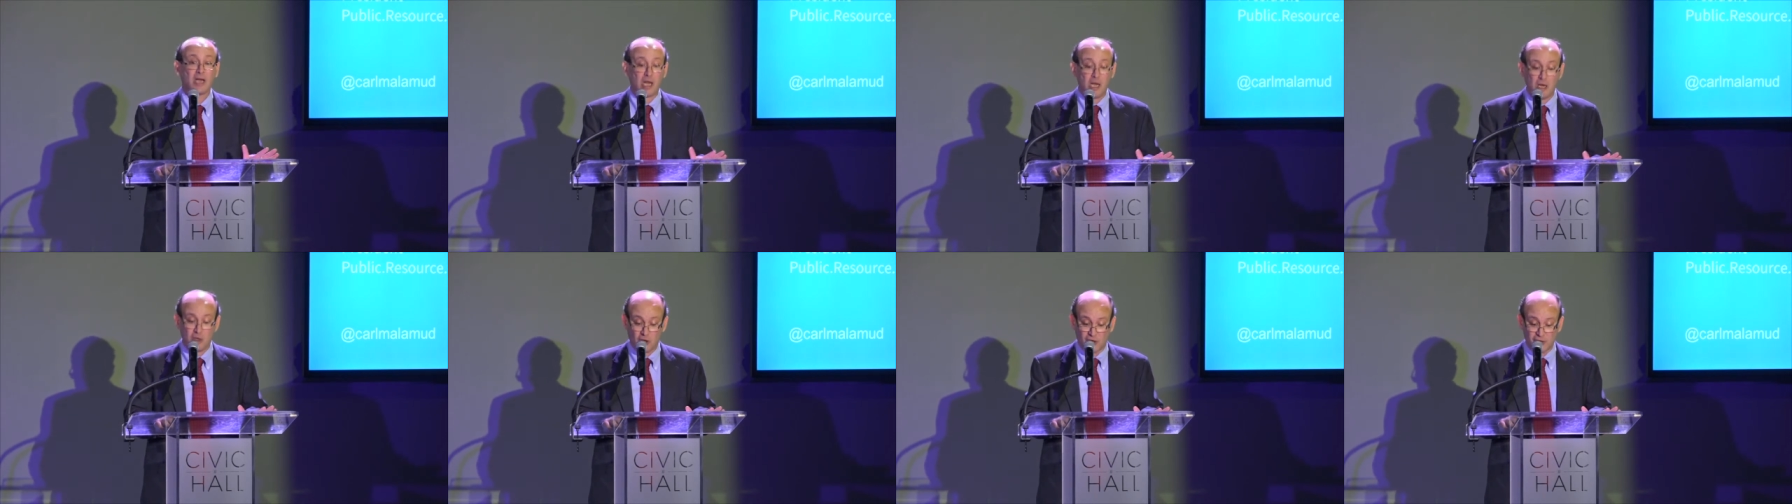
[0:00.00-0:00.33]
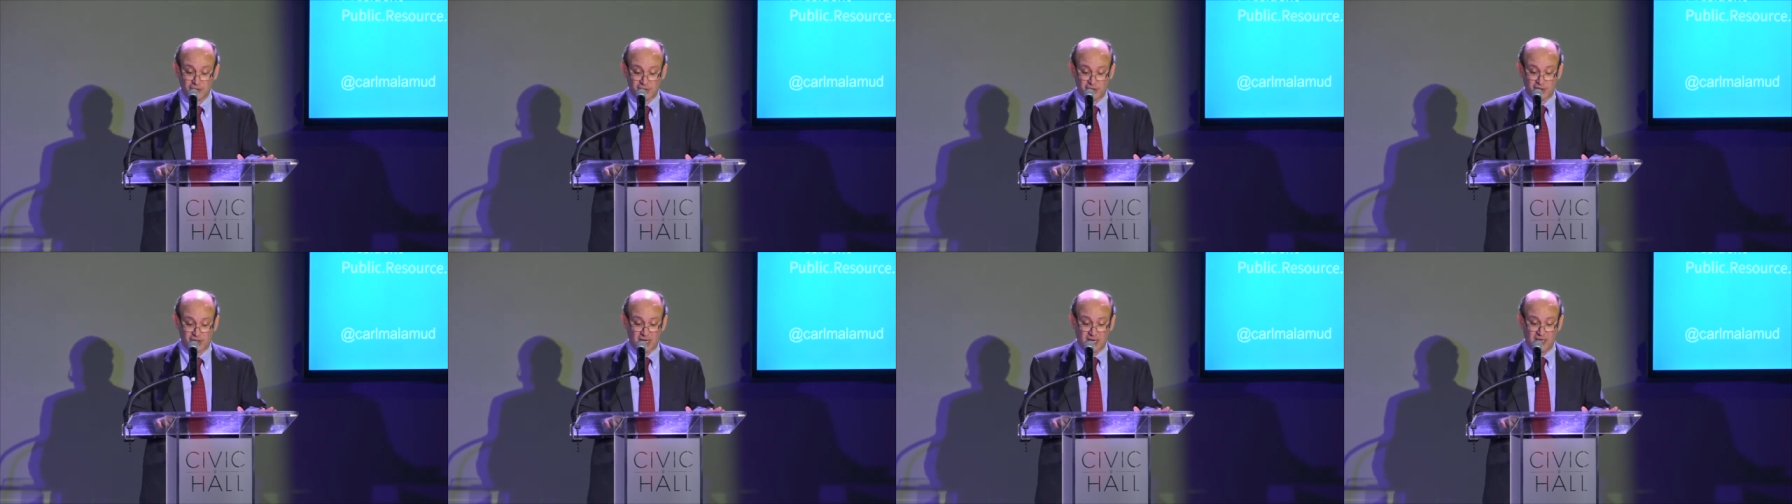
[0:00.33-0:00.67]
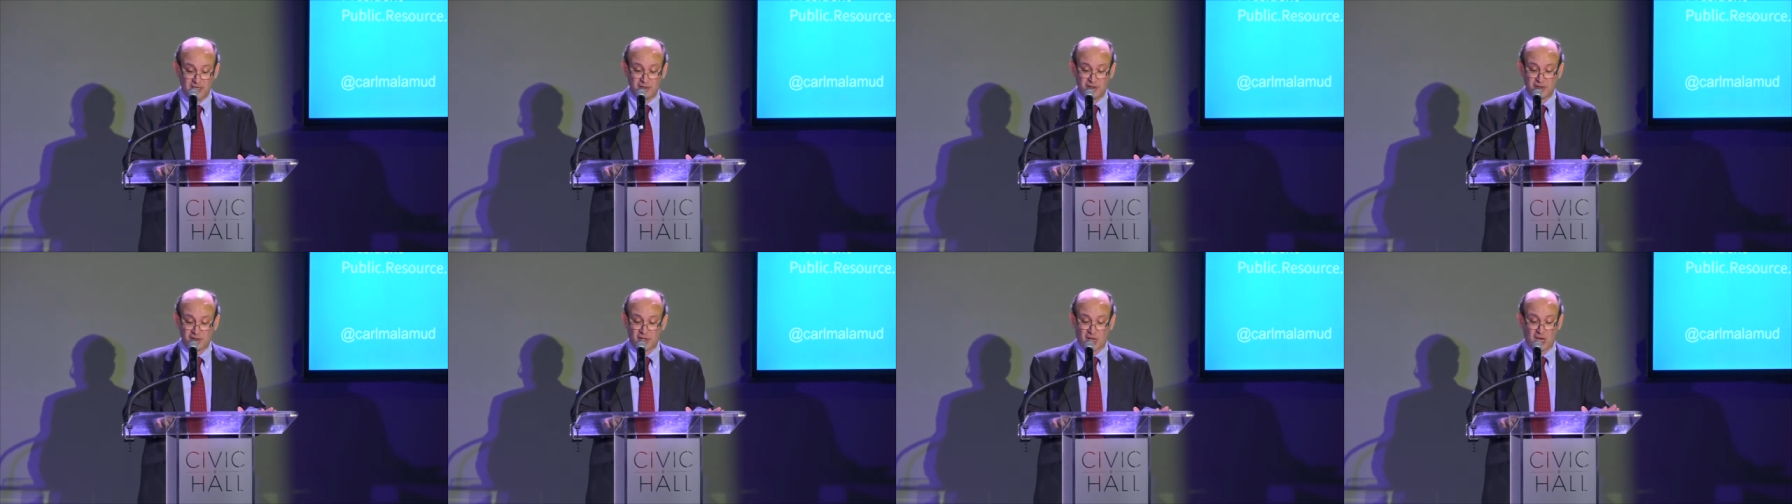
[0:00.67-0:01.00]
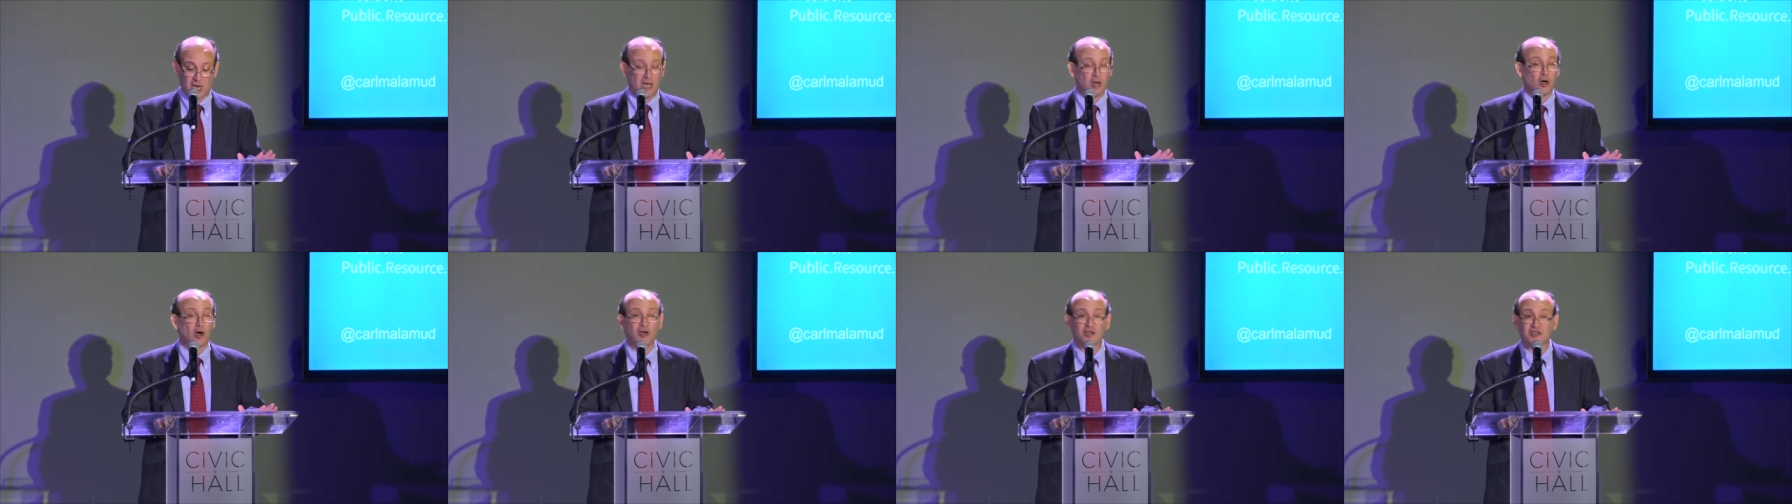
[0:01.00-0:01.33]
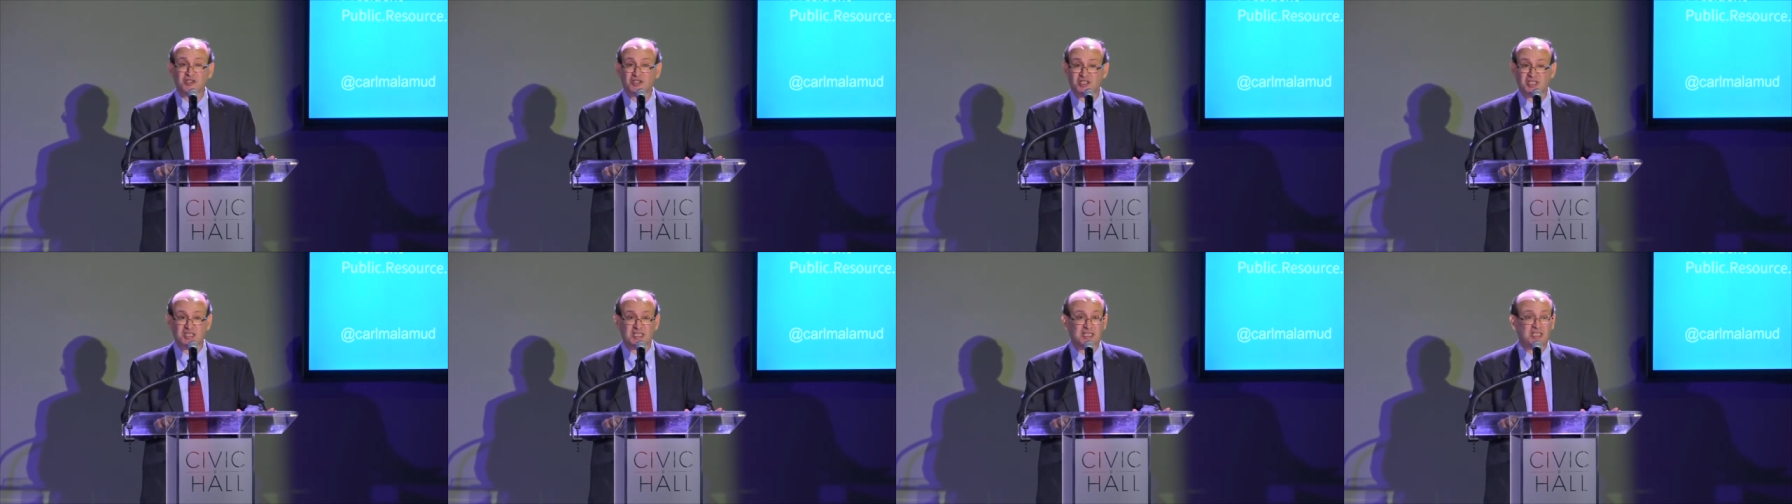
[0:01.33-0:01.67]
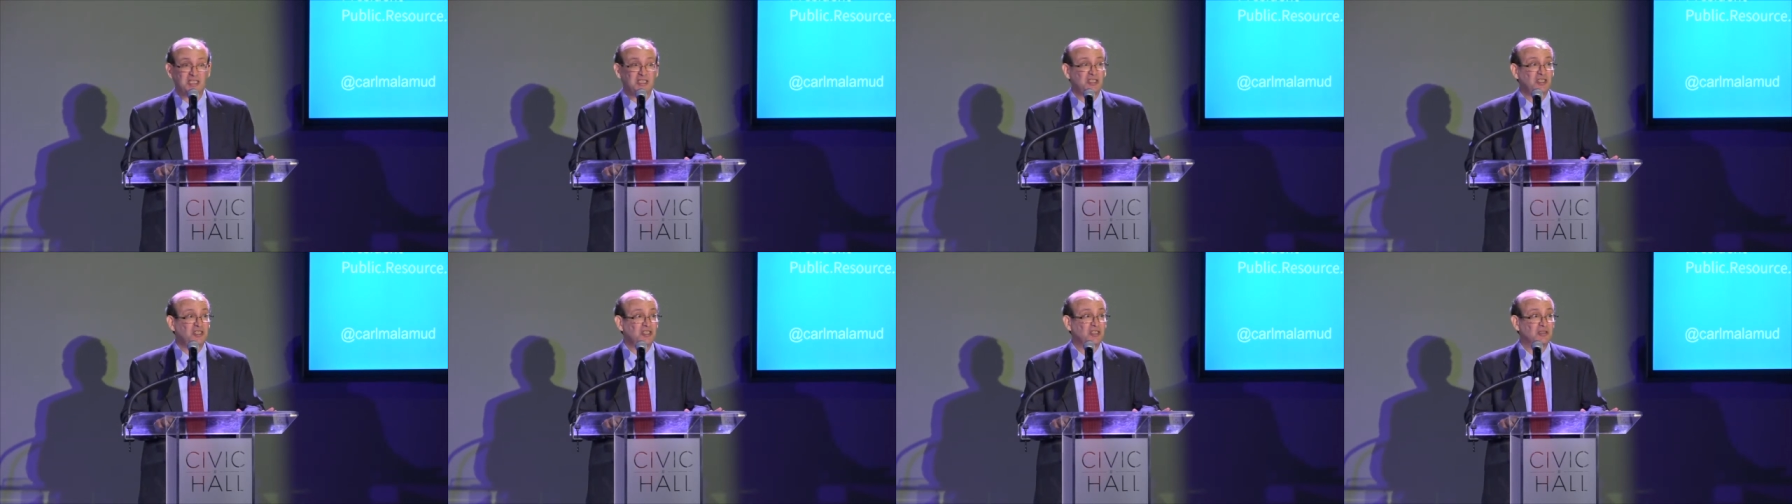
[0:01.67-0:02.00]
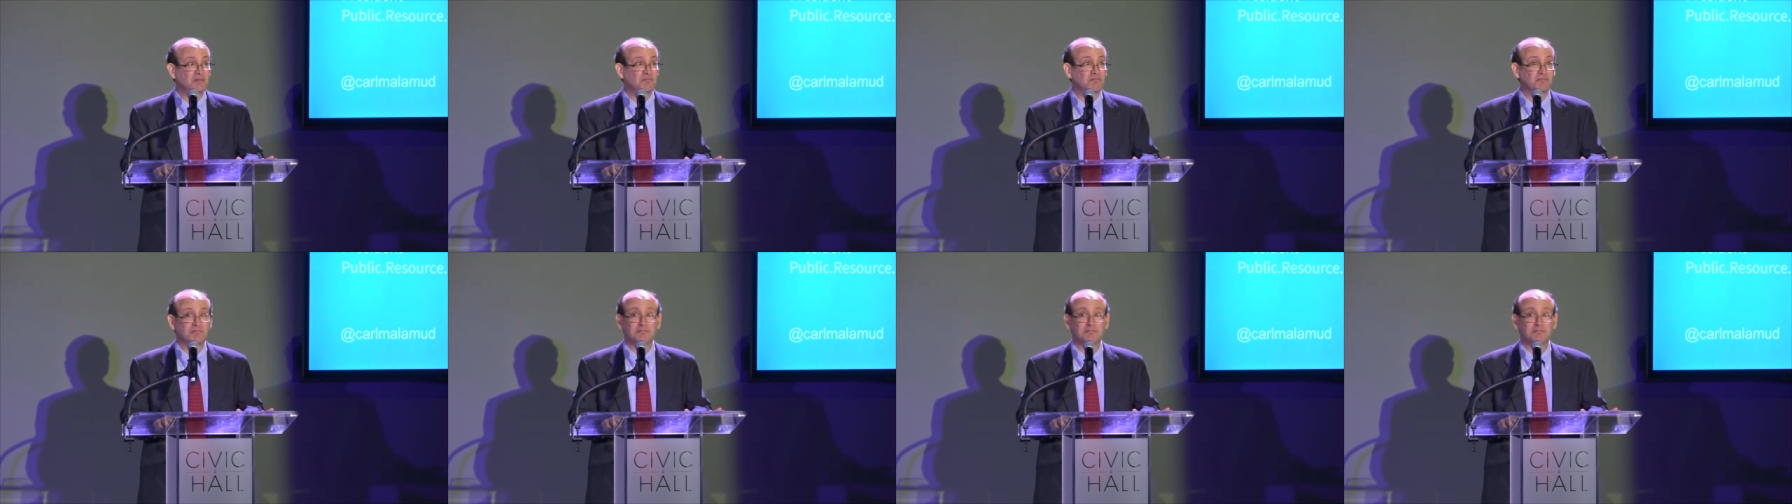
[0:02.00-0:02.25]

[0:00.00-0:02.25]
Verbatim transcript: in our states, in our cities,